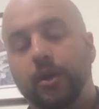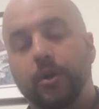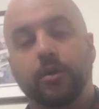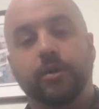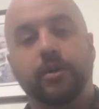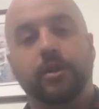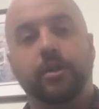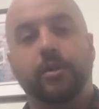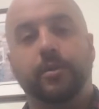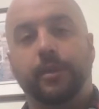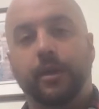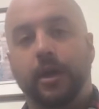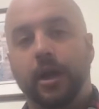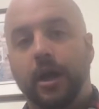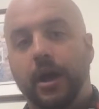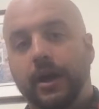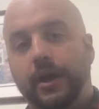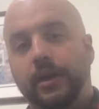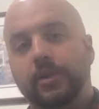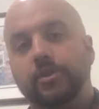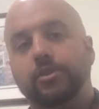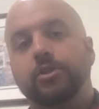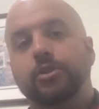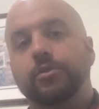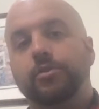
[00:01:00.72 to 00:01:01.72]
go into the
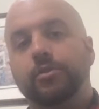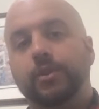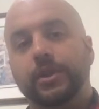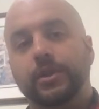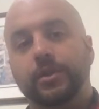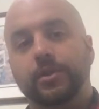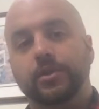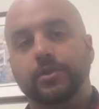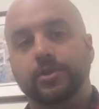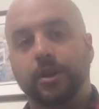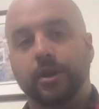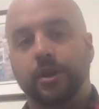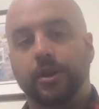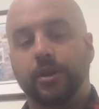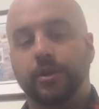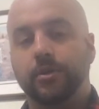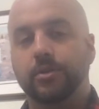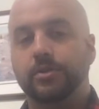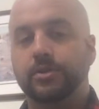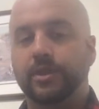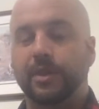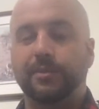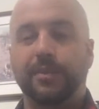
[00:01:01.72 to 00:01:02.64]
blog, and you can read those articles.